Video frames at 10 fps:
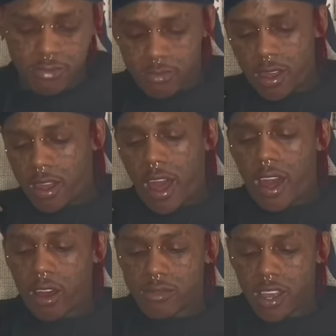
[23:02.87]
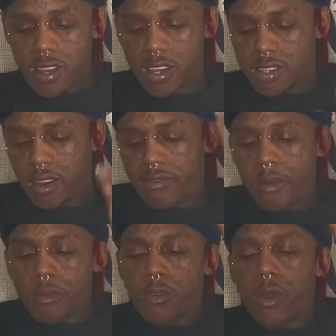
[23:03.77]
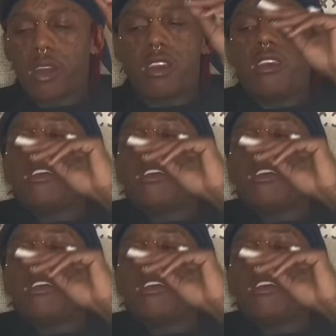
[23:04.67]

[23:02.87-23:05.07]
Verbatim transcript: Man, God gonna take that shit from you quicker than He